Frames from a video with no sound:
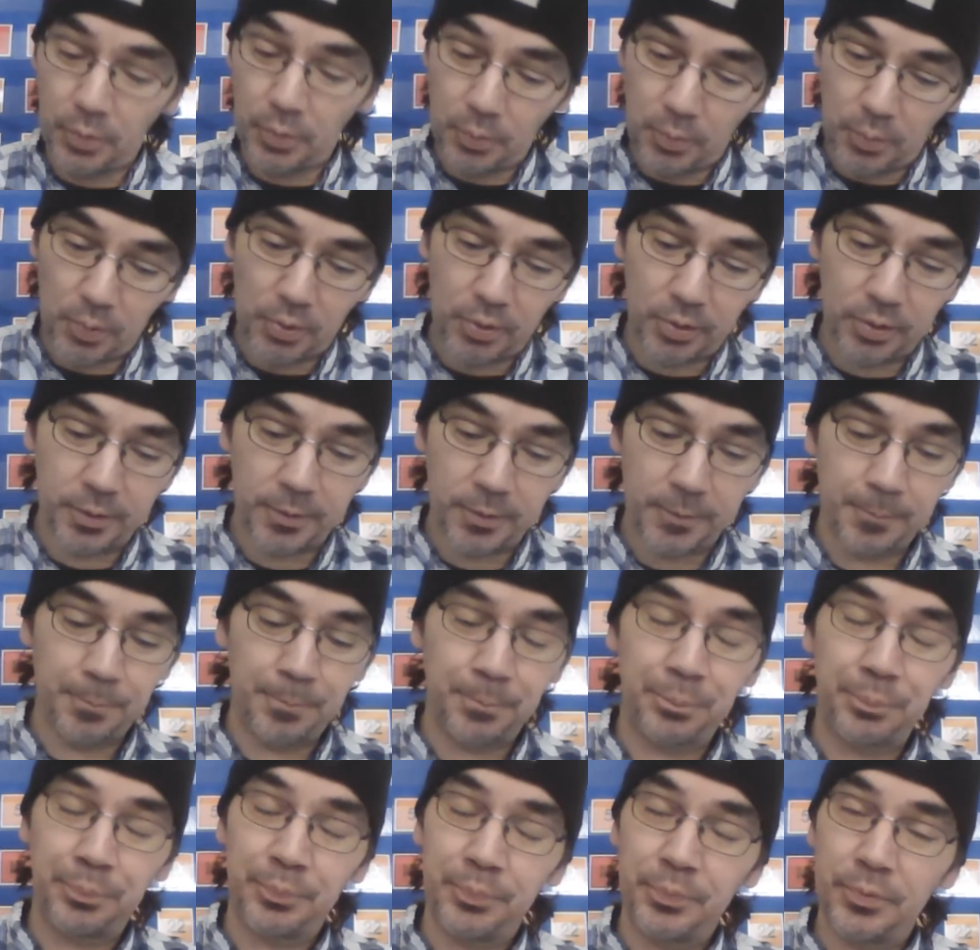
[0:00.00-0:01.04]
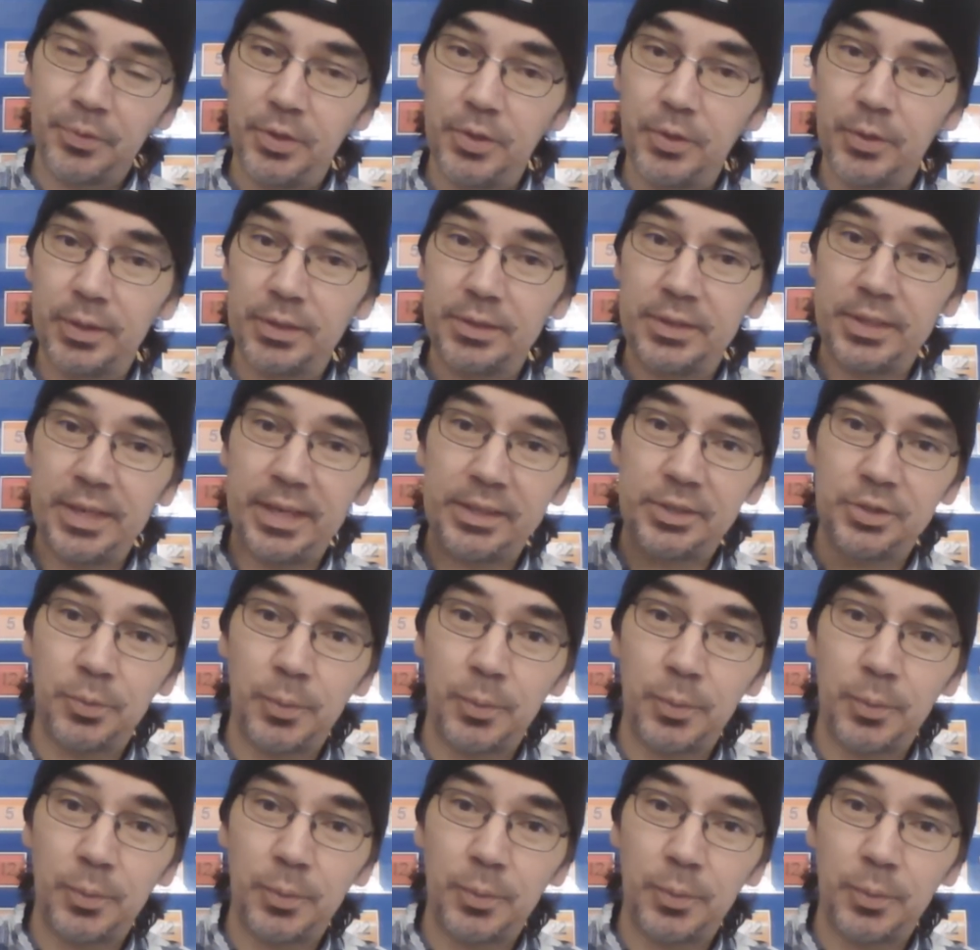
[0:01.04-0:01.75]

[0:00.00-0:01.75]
Or you can take